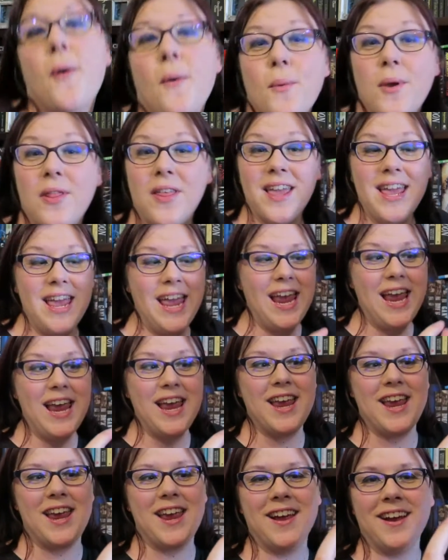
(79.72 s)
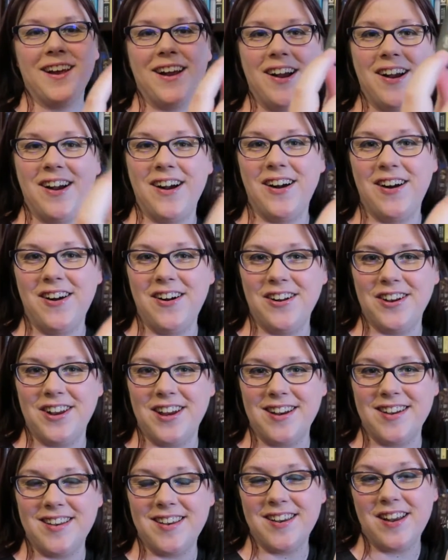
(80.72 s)
with a key on
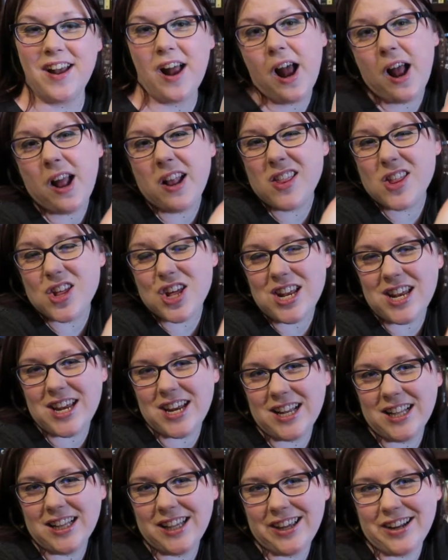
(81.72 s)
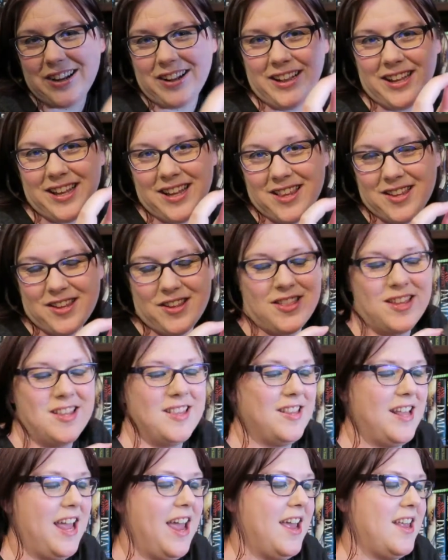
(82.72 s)
it. I'm cheating a little, it's on
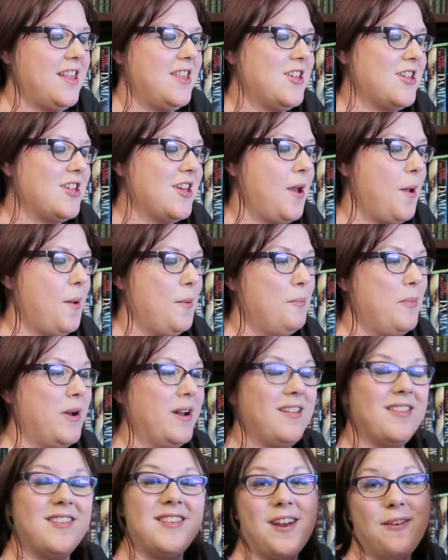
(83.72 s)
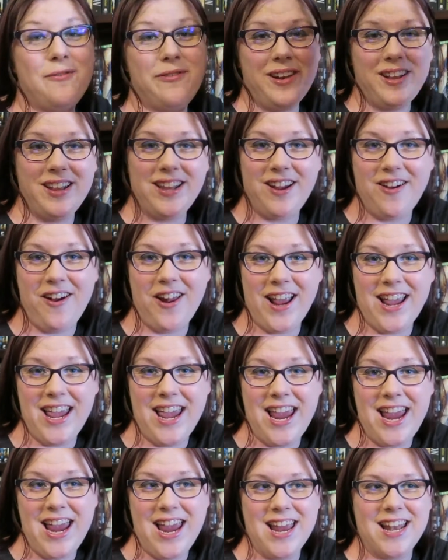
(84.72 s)
this edge, but it's definitely got a
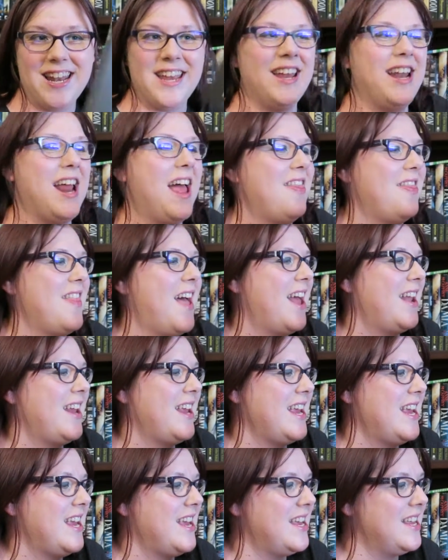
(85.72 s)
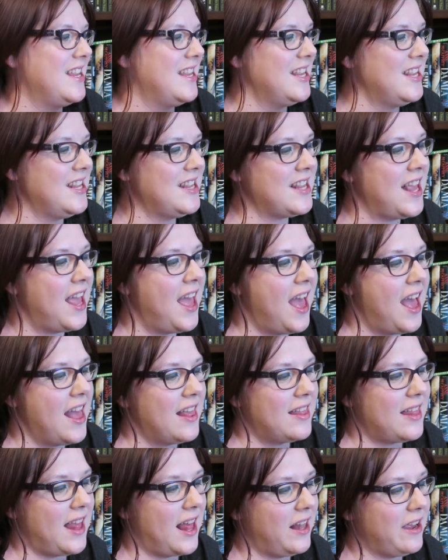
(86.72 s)
key in it, and that is
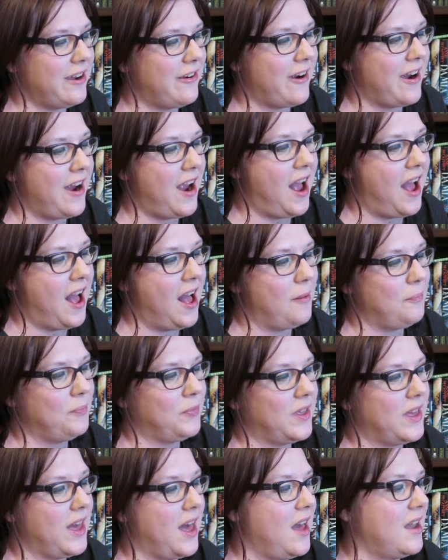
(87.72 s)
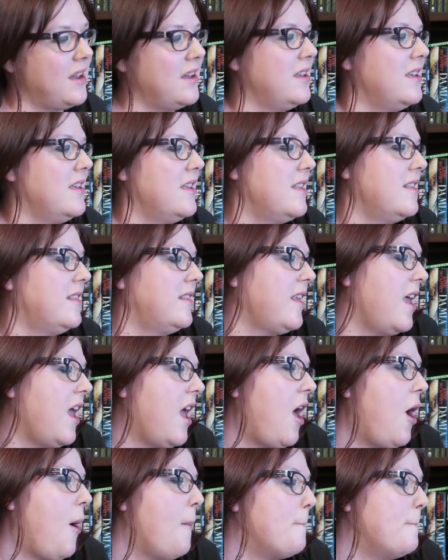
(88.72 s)
Sally Gardner's
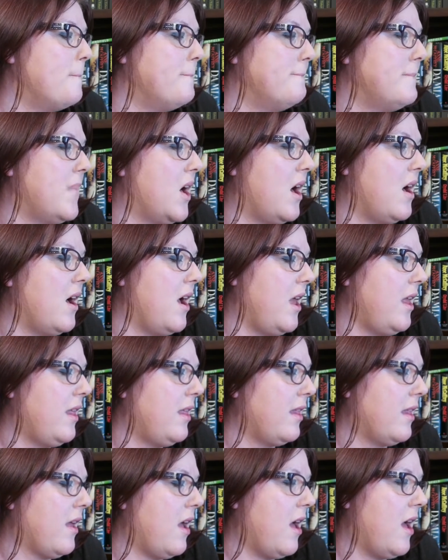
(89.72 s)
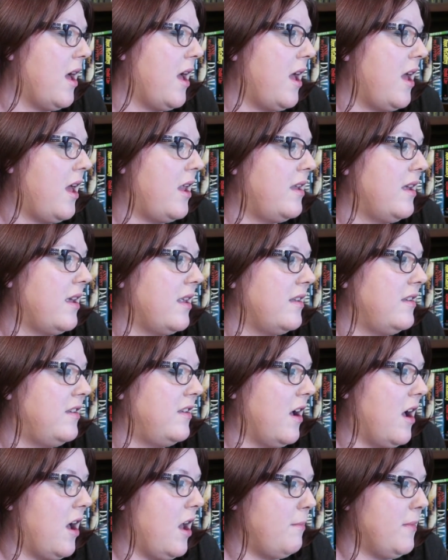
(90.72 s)
My Side
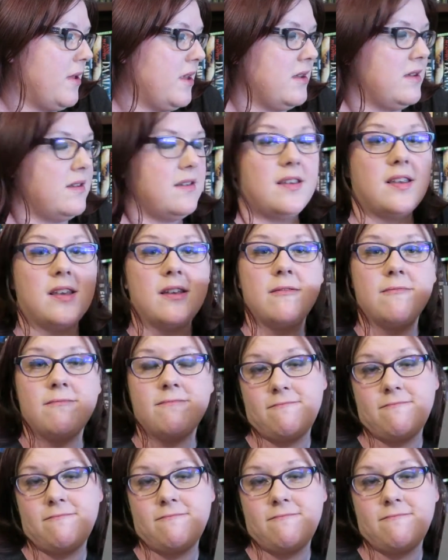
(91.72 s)
Diamond.